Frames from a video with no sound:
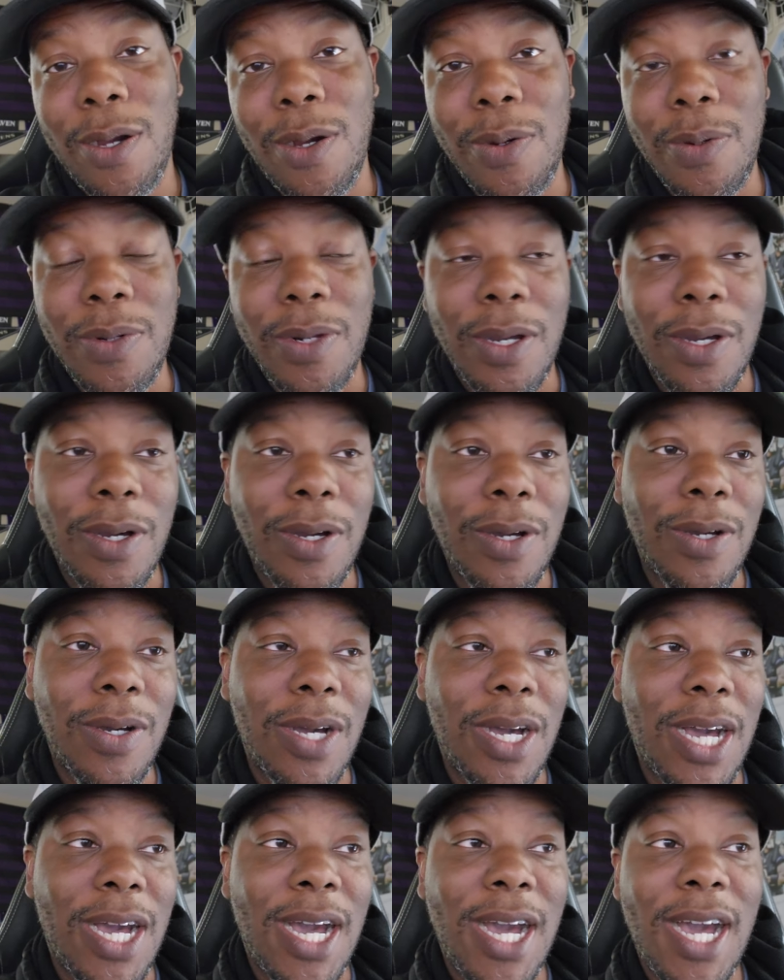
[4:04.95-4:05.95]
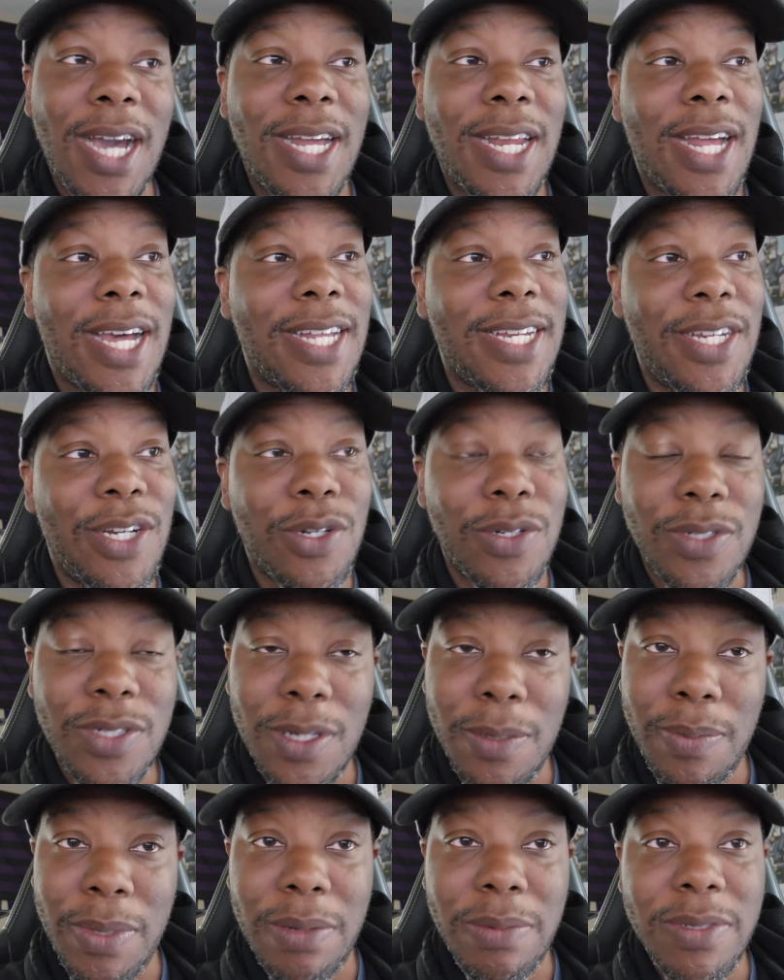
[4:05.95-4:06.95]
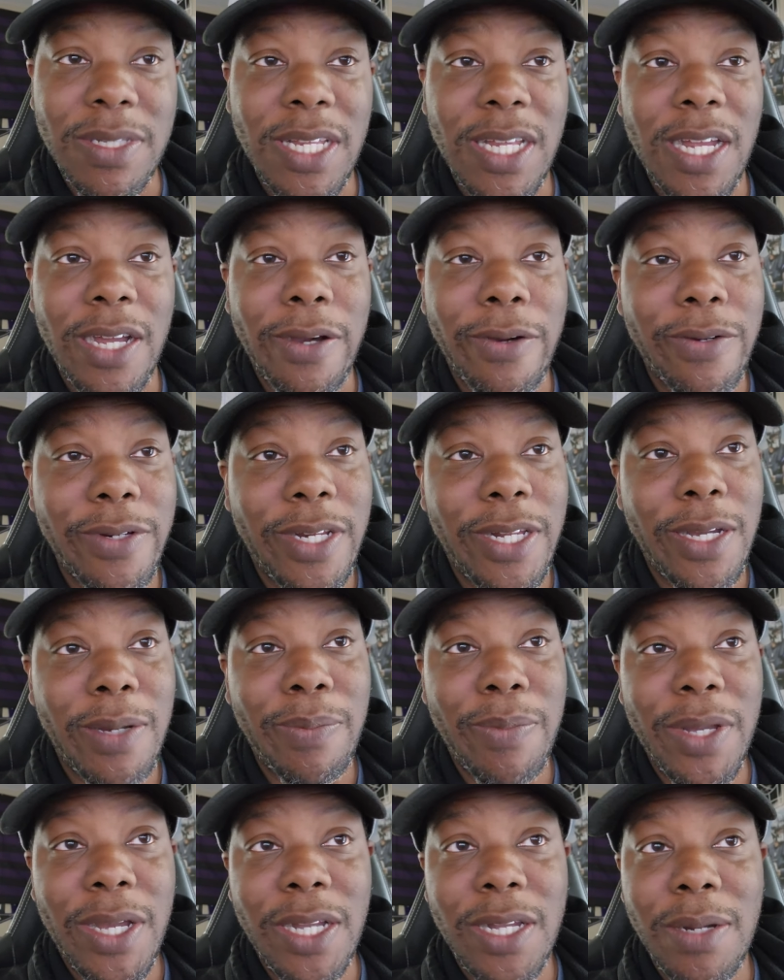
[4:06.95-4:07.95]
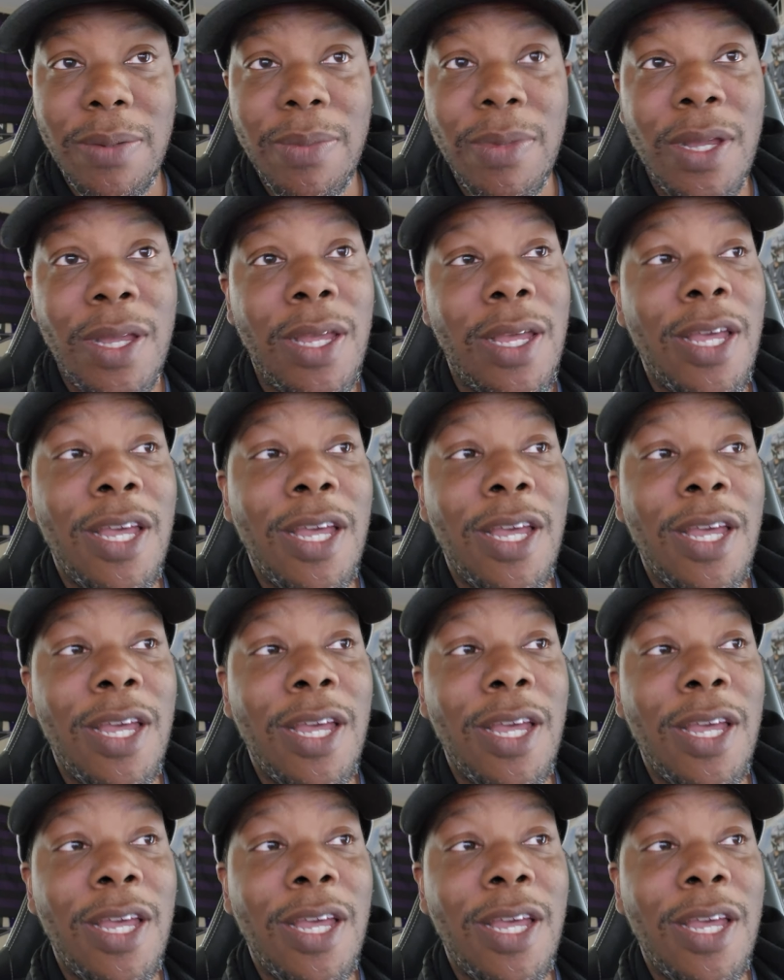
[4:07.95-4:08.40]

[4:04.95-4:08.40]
I know some people say Odell Beckham.